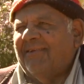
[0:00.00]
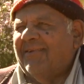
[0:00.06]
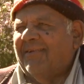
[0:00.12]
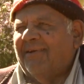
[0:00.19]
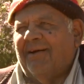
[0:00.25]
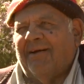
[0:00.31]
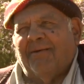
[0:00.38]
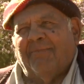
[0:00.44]

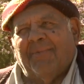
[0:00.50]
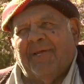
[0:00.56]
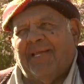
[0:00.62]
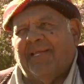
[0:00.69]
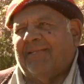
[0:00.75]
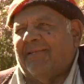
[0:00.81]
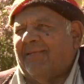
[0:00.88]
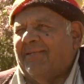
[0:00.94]
Oh
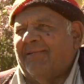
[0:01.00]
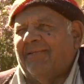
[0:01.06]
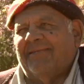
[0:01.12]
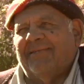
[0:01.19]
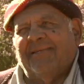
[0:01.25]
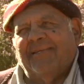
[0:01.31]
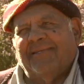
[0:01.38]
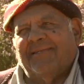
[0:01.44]
man,
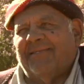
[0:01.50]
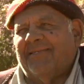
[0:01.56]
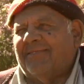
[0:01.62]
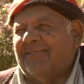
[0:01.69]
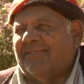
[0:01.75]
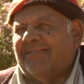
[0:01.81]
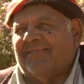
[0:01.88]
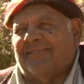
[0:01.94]

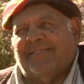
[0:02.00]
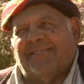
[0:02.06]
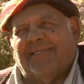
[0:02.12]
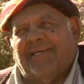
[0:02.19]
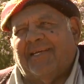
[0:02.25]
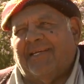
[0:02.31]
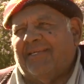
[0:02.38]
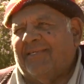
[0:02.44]
this
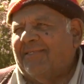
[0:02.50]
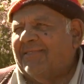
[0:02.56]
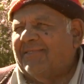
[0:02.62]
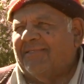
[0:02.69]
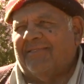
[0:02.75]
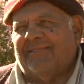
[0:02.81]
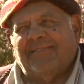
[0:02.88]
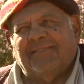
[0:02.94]
today
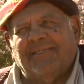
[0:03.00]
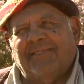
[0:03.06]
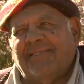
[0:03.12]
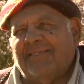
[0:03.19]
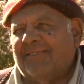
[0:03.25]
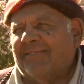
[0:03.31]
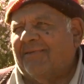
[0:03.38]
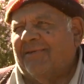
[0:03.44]

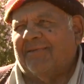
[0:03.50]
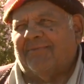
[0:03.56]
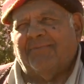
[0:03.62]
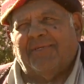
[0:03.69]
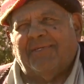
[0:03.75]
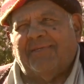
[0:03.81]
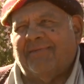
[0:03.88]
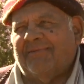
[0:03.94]
has got
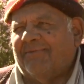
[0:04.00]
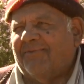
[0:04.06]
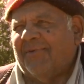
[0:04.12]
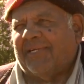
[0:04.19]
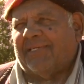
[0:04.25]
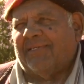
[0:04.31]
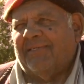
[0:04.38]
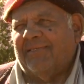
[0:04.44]
me
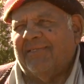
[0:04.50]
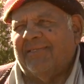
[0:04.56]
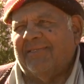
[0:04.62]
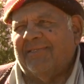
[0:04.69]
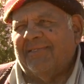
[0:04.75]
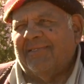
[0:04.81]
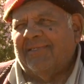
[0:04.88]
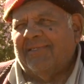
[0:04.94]
tricked.
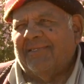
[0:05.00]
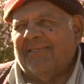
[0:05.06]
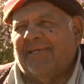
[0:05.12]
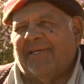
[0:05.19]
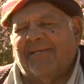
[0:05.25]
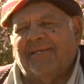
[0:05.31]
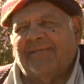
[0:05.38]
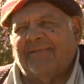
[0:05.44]

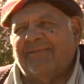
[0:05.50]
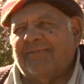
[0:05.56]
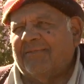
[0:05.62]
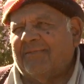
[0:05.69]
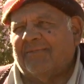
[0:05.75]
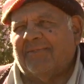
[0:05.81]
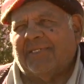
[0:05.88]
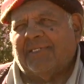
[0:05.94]
Yeah,
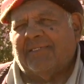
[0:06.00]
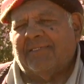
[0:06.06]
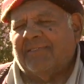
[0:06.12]
tricked.